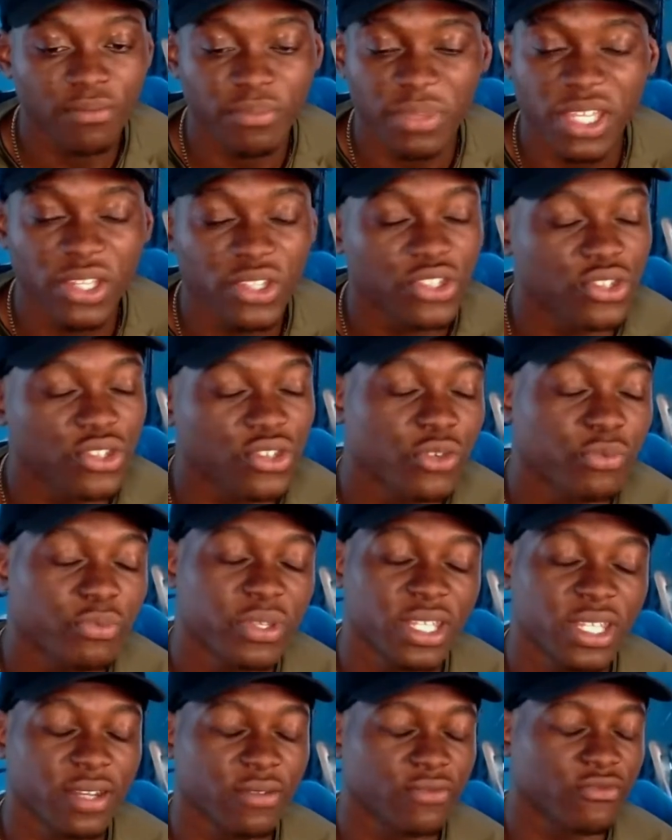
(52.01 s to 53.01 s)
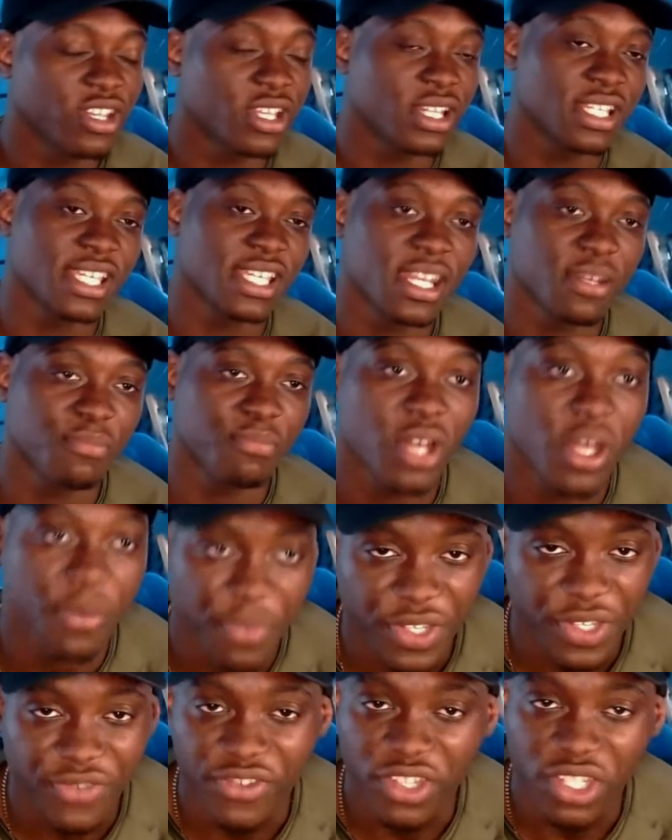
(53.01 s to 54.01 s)
being stupid, and really he had a
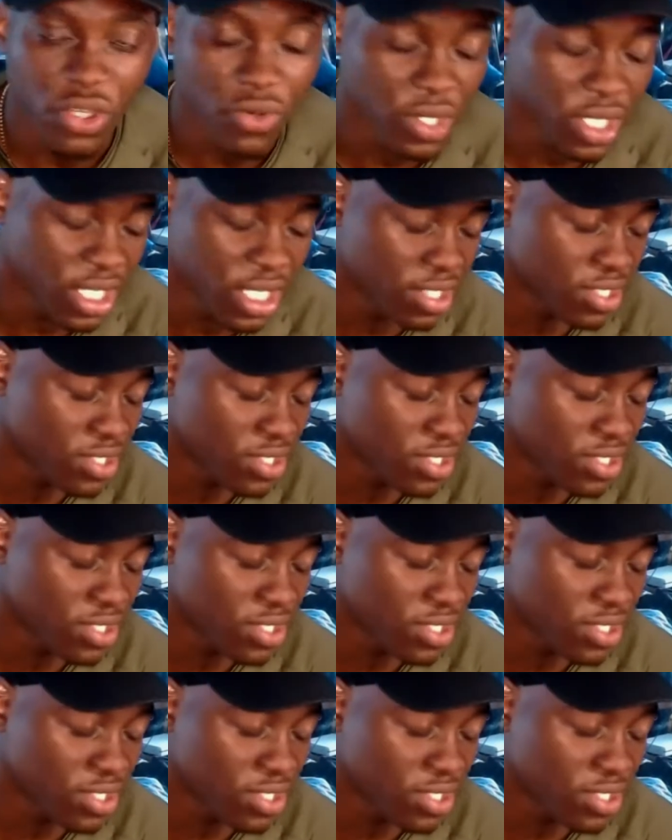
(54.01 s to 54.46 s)
purpose for doing it.